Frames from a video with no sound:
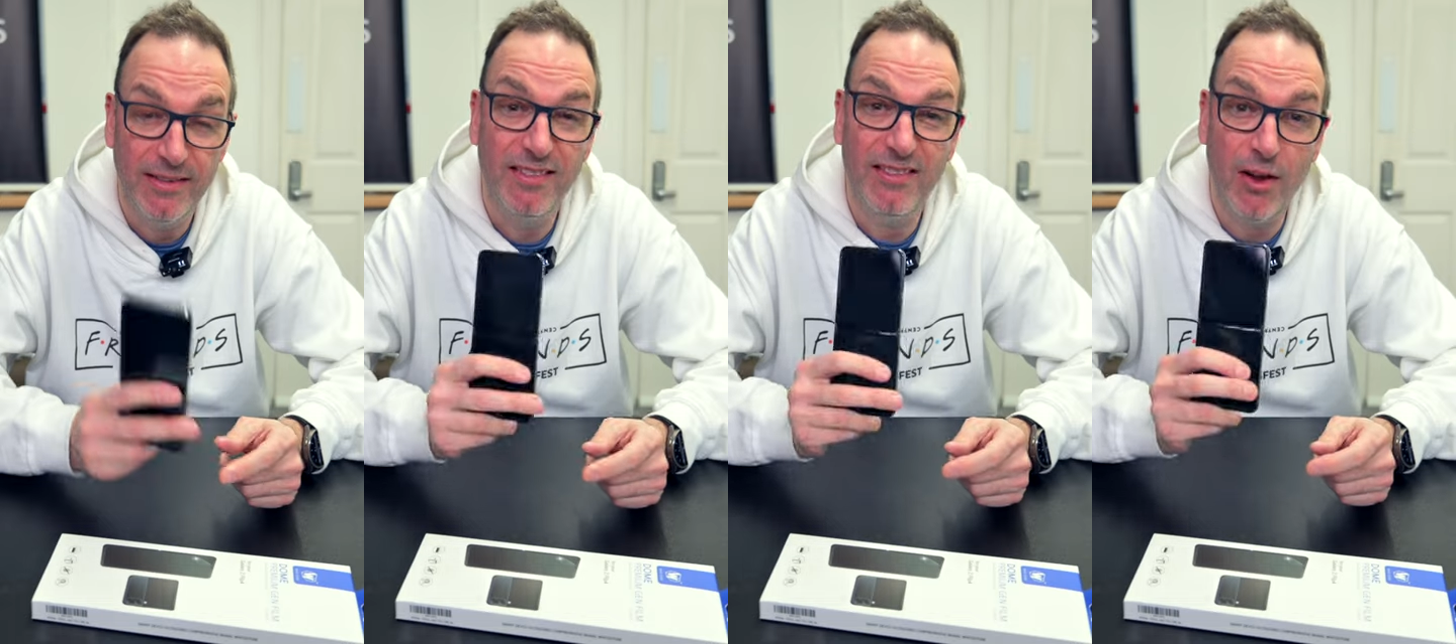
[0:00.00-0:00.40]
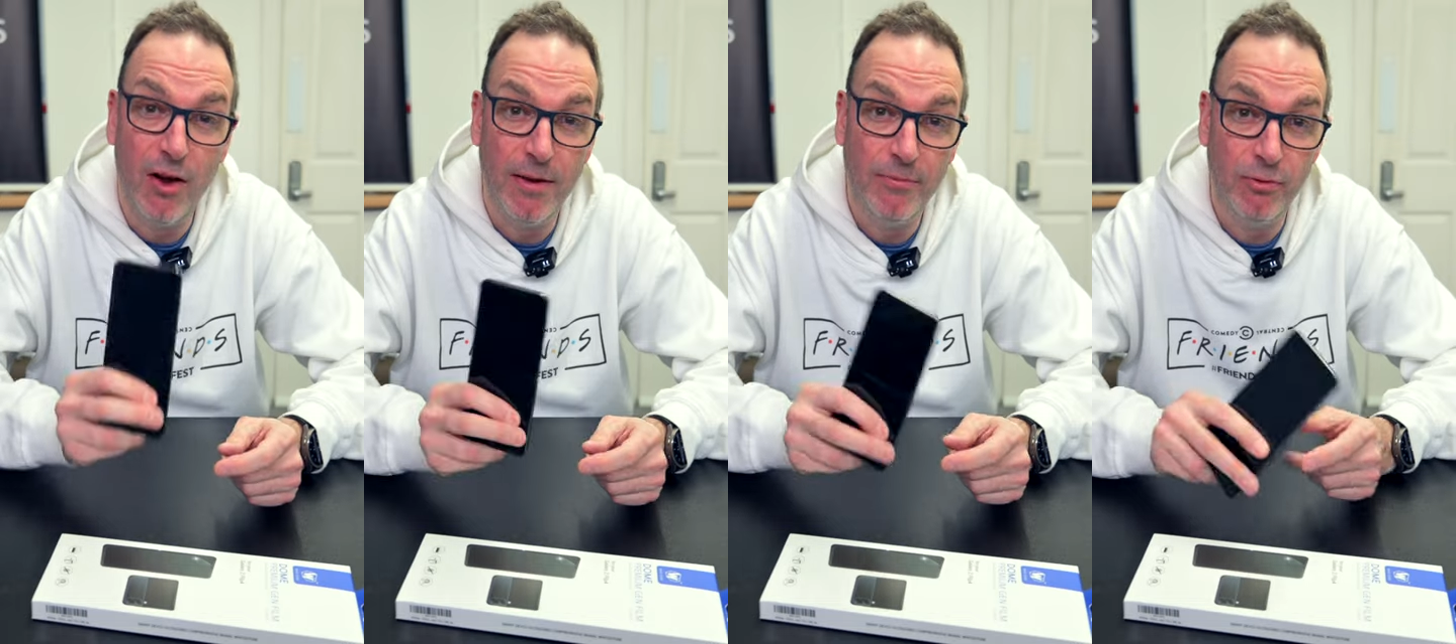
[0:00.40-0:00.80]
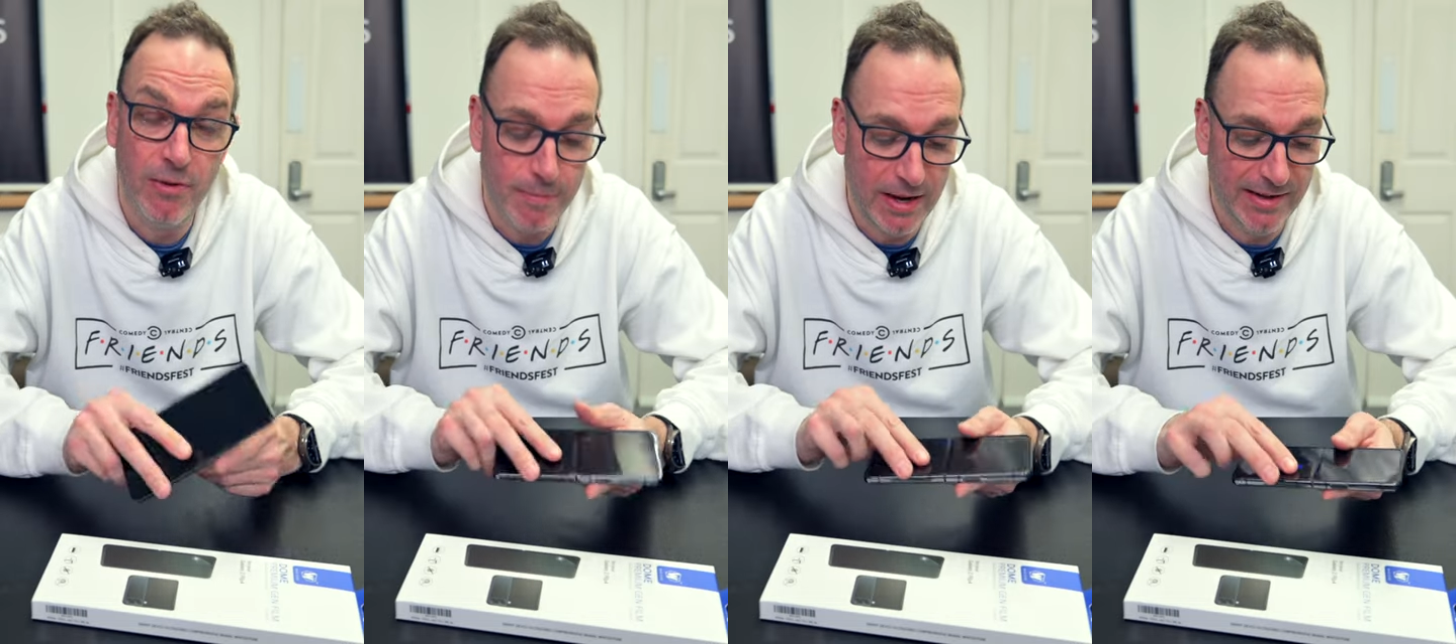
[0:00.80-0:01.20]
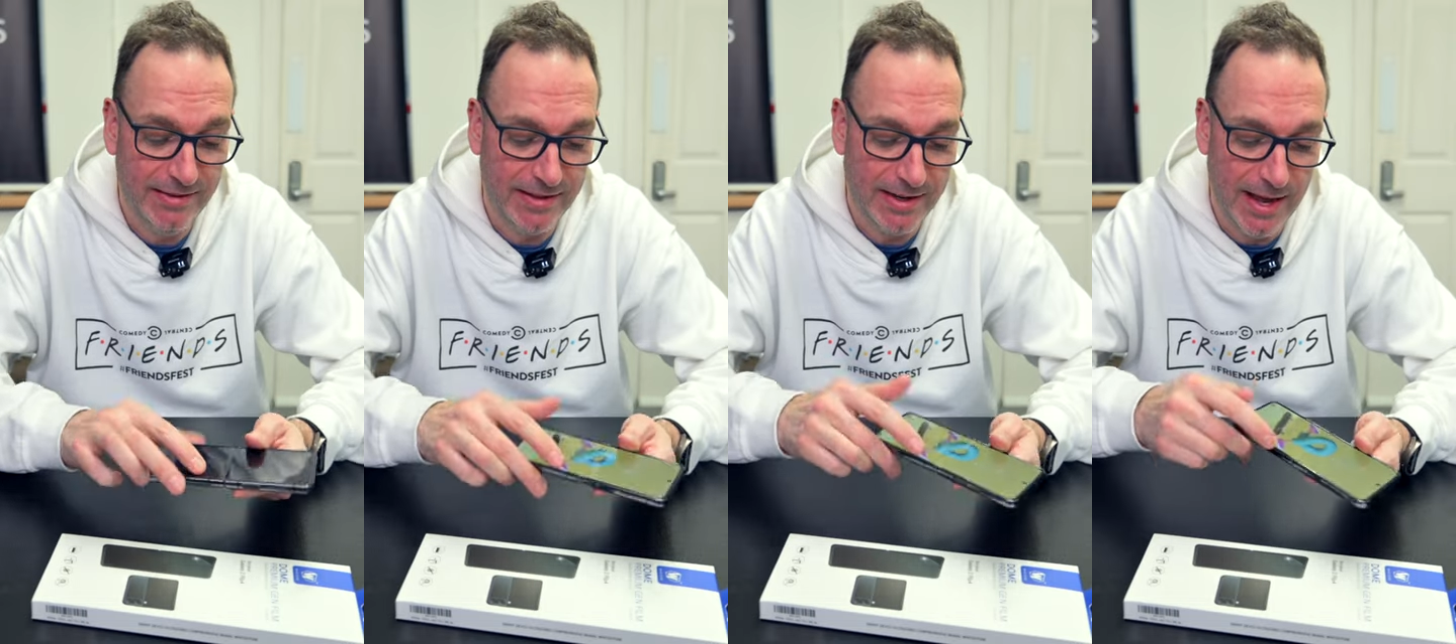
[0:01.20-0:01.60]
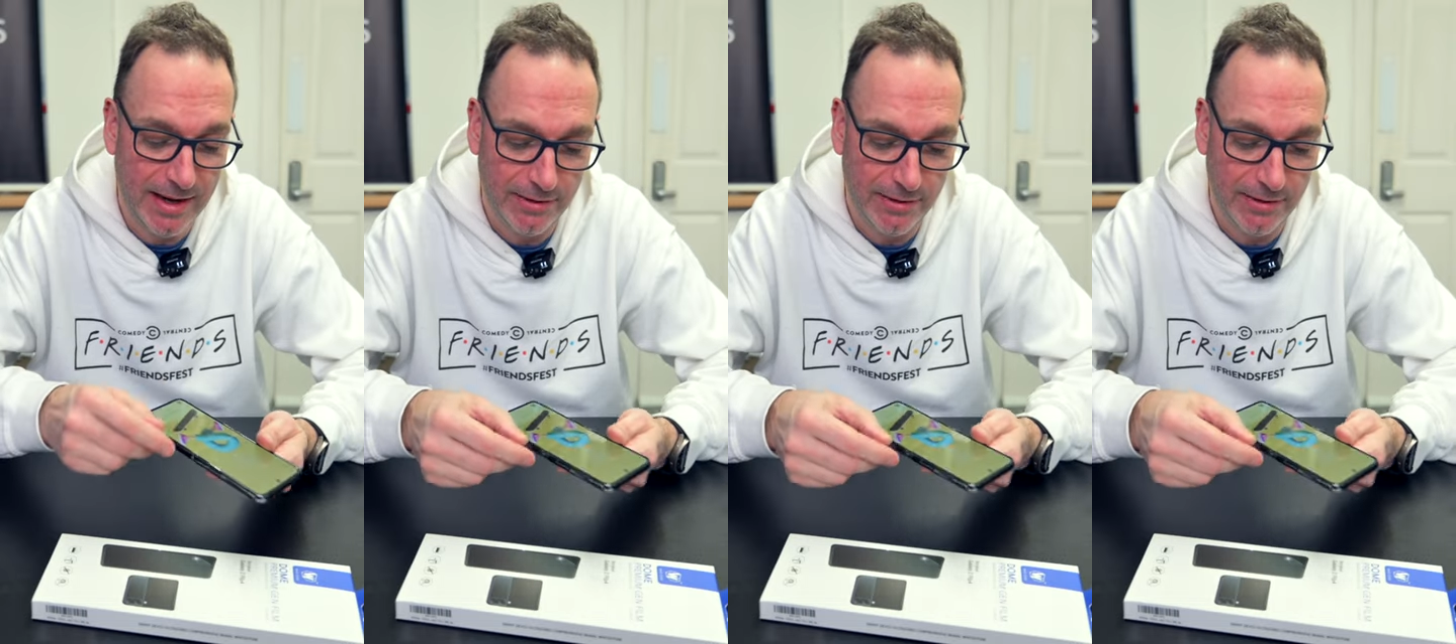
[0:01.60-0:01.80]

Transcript: So it's time to replace it again.